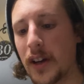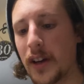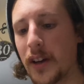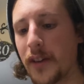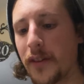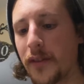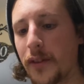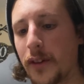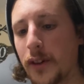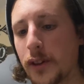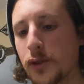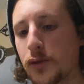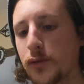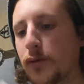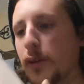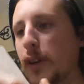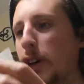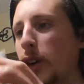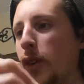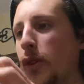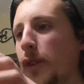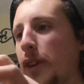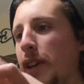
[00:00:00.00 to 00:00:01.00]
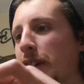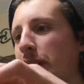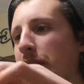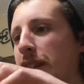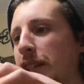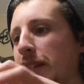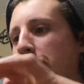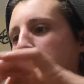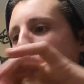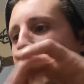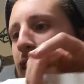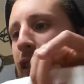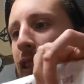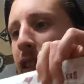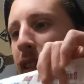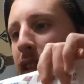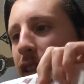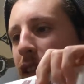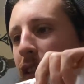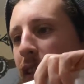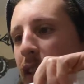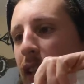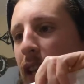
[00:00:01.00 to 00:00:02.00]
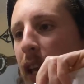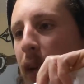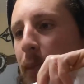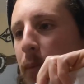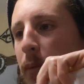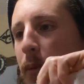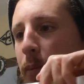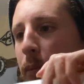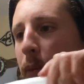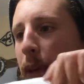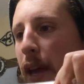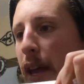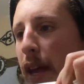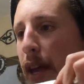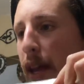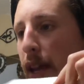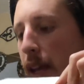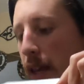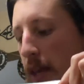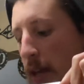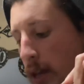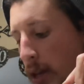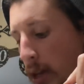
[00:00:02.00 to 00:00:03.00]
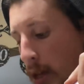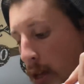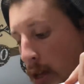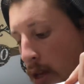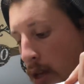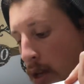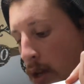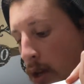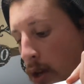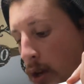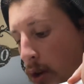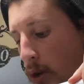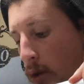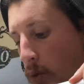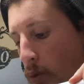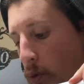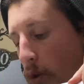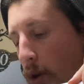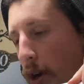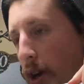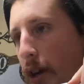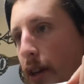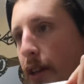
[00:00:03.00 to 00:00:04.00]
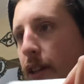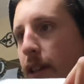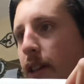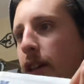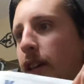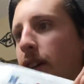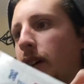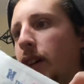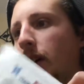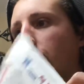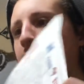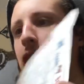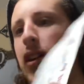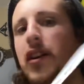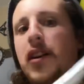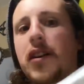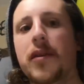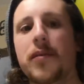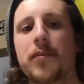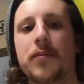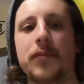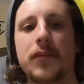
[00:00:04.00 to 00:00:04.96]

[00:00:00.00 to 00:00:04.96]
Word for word: first row is Tampa Bay one. Um,